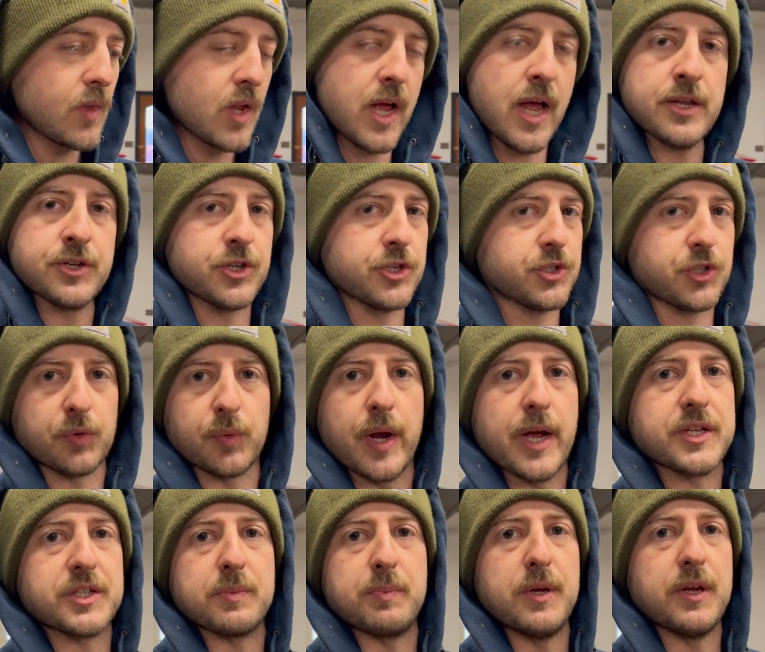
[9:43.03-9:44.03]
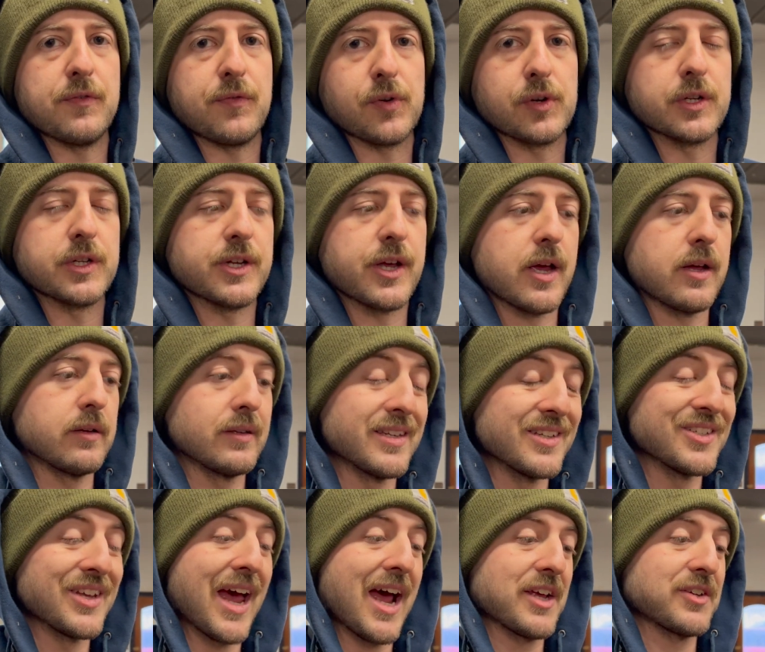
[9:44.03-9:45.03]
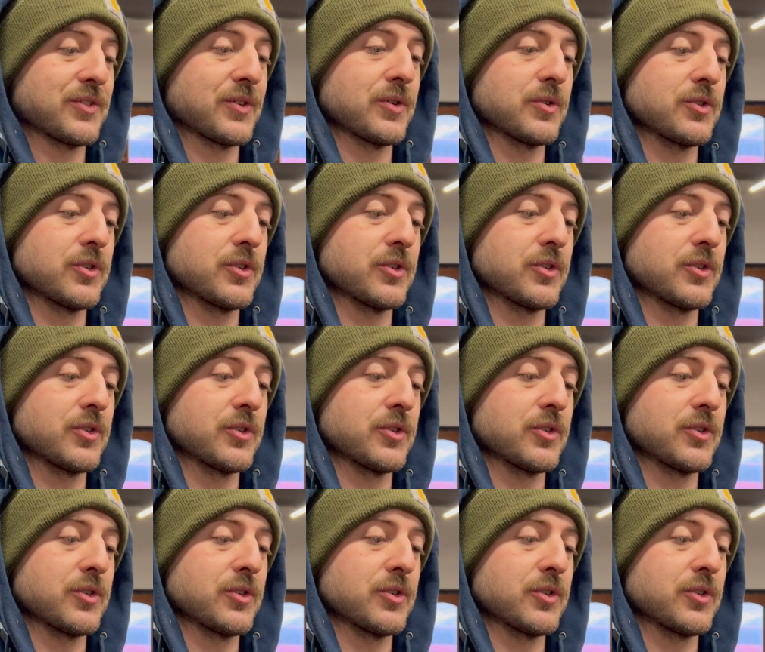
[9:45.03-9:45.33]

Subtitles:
That's just a recipe for disaster.